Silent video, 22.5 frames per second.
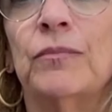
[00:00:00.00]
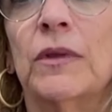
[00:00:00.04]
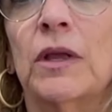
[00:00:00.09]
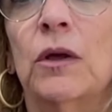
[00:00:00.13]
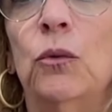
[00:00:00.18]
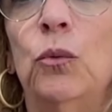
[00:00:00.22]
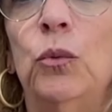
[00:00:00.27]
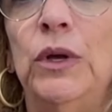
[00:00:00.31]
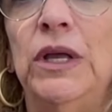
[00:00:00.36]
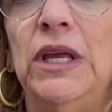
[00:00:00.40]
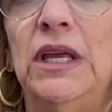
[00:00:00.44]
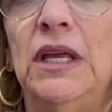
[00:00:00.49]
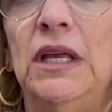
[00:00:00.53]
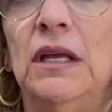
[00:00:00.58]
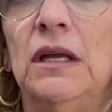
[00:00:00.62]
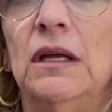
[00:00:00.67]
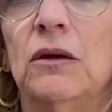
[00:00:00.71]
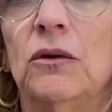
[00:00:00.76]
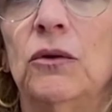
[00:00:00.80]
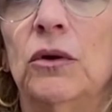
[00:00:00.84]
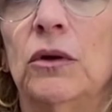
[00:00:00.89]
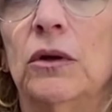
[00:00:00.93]

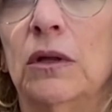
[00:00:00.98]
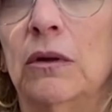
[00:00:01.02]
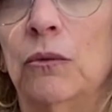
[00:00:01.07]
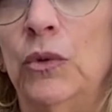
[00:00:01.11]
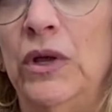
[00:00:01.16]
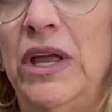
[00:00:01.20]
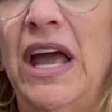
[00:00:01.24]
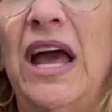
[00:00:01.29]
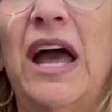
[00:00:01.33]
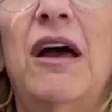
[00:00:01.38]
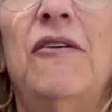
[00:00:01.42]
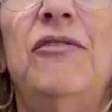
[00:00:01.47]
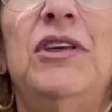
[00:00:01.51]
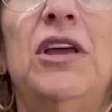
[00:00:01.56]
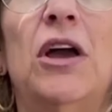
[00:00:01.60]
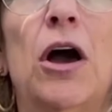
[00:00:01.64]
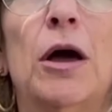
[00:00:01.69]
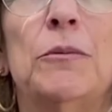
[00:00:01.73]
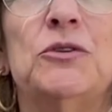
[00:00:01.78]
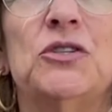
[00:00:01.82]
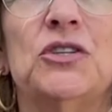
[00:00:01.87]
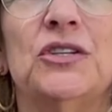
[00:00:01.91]
We have the
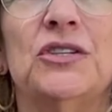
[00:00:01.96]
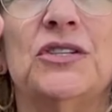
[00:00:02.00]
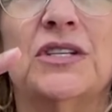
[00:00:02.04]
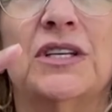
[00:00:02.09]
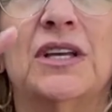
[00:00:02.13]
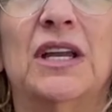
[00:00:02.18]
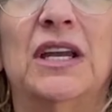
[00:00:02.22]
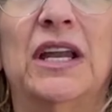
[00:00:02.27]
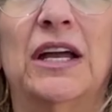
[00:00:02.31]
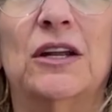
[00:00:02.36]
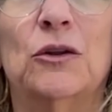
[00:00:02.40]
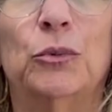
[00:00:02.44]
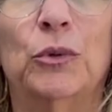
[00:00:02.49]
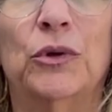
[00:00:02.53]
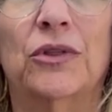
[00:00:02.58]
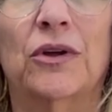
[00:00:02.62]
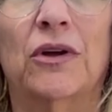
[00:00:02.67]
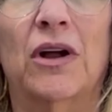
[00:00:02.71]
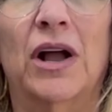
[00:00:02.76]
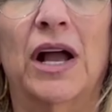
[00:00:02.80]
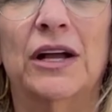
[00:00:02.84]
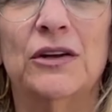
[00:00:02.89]
option to connect
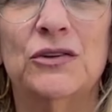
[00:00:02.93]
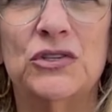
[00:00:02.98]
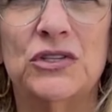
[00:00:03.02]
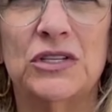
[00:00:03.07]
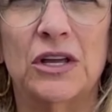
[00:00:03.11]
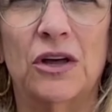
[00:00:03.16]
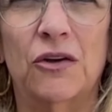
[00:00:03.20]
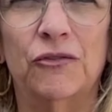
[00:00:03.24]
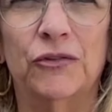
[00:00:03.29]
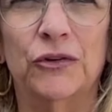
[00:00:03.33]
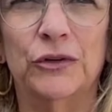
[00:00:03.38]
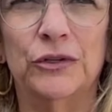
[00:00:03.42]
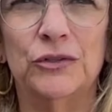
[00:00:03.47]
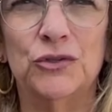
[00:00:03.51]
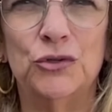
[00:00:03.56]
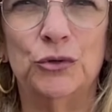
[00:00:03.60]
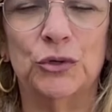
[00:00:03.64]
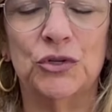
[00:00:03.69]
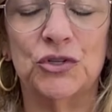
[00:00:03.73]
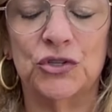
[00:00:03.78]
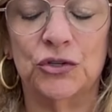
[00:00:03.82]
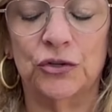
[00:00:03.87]
with our higher self, our
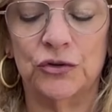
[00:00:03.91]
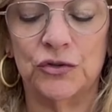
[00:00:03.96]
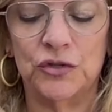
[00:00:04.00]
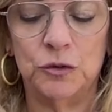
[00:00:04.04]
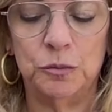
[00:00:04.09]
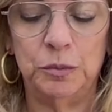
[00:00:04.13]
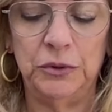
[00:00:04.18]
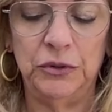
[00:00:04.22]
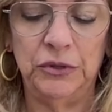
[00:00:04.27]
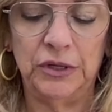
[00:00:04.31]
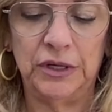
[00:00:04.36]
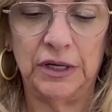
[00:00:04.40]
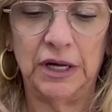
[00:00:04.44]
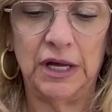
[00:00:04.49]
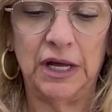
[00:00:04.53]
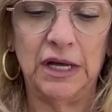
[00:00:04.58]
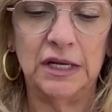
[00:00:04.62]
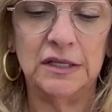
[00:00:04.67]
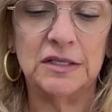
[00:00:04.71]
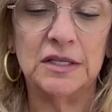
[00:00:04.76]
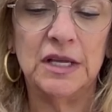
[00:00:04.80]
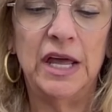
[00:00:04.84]
intuition, our spirit
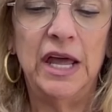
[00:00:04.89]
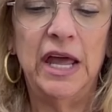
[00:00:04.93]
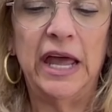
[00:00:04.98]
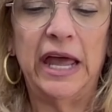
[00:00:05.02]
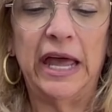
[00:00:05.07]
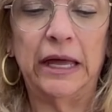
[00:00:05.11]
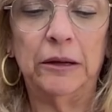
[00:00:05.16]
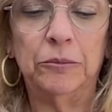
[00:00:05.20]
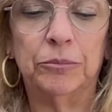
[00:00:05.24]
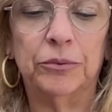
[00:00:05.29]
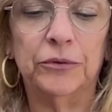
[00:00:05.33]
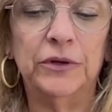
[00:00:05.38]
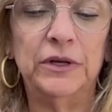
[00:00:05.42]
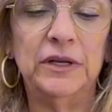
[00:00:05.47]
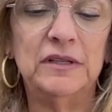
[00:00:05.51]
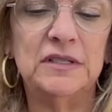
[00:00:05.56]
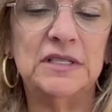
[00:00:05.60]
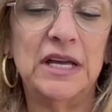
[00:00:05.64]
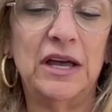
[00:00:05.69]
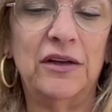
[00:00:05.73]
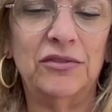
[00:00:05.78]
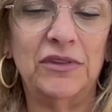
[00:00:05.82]
guides, and
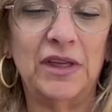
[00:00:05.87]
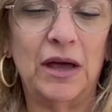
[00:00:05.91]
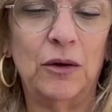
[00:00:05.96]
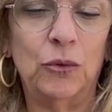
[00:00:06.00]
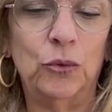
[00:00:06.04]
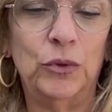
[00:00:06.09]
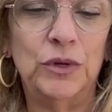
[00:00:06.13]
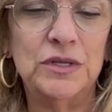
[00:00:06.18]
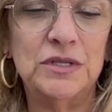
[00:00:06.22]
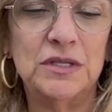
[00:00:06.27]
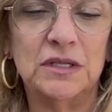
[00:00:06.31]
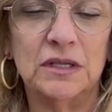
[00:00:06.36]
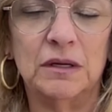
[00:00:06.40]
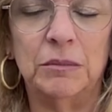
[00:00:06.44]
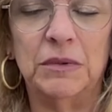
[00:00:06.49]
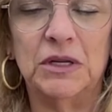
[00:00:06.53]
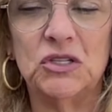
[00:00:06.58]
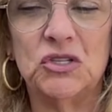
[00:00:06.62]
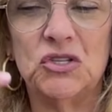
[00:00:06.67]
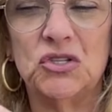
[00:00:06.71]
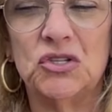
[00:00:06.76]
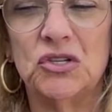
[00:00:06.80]
bring down that wisdom
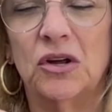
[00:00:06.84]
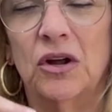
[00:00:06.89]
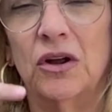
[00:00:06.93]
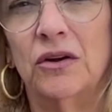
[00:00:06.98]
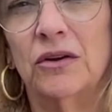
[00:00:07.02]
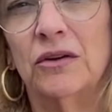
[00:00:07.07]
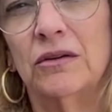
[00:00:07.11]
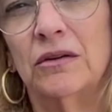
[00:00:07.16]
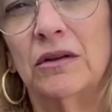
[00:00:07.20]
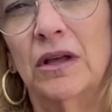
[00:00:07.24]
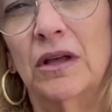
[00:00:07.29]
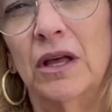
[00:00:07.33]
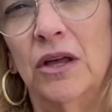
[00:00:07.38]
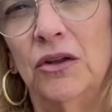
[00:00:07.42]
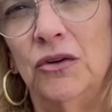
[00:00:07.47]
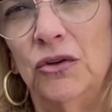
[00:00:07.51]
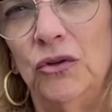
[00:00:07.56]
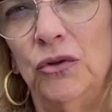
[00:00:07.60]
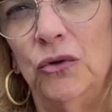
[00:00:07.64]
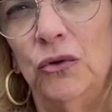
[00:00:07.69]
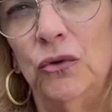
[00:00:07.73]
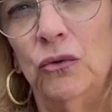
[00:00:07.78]
and start
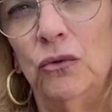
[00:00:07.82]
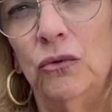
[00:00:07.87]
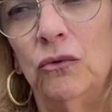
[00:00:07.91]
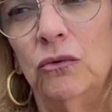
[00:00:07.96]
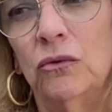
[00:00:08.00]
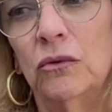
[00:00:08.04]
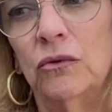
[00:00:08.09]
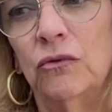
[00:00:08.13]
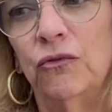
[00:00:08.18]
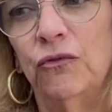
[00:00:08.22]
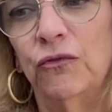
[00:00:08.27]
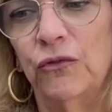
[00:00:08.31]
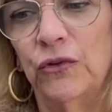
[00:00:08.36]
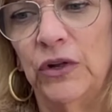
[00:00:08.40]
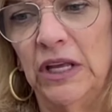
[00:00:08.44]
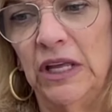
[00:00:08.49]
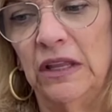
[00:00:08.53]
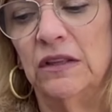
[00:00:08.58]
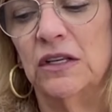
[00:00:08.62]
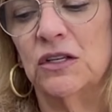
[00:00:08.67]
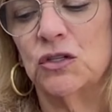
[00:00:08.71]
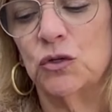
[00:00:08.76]
anew
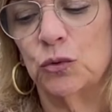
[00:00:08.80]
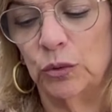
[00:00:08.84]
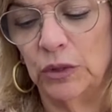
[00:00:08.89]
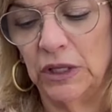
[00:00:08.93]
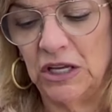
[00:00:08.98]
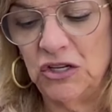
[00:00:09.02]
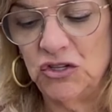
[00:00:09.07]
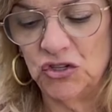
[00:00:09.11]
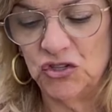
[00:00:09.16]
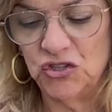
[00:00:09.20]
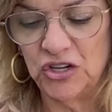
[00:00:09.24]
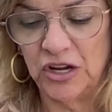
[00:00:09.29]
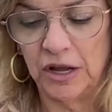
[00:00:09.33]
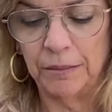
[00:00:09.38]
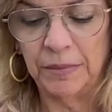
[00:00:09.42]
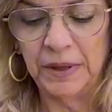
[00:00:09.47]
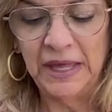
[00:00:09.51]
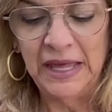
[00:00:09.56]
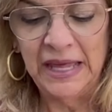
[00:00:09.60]
in this relationship.